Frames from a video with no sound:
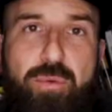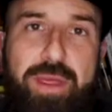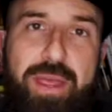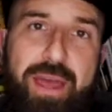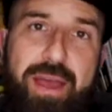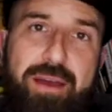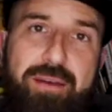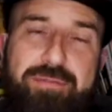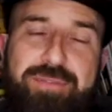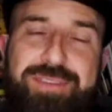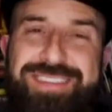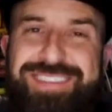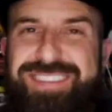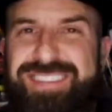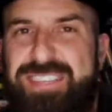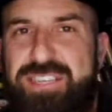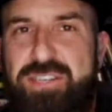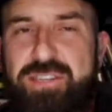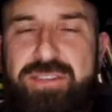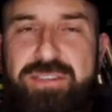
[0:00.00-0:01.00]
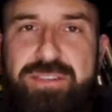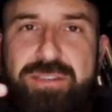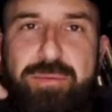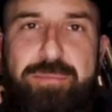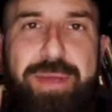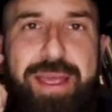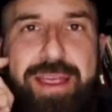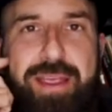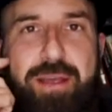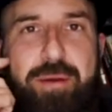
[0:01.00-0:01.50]
We have decisions to
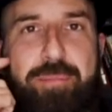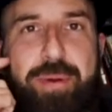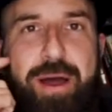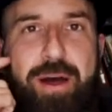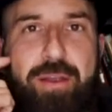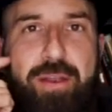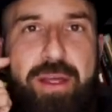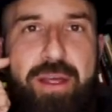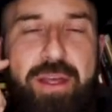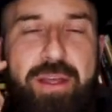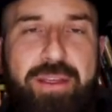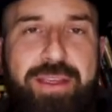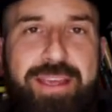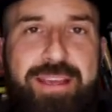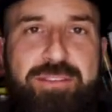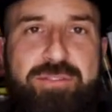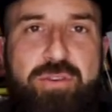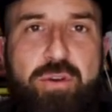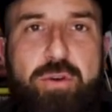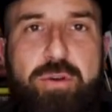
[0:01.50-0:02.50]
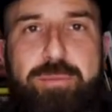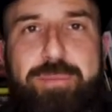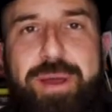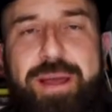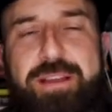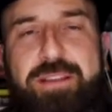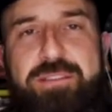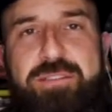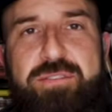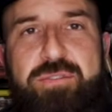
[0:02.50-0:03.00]
make about kids going
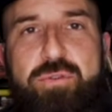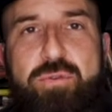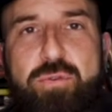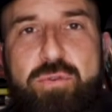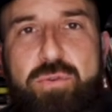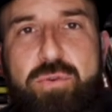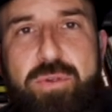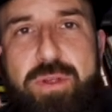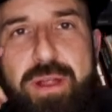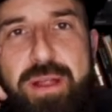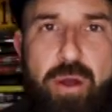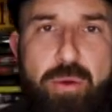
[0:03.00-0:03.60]
back to school.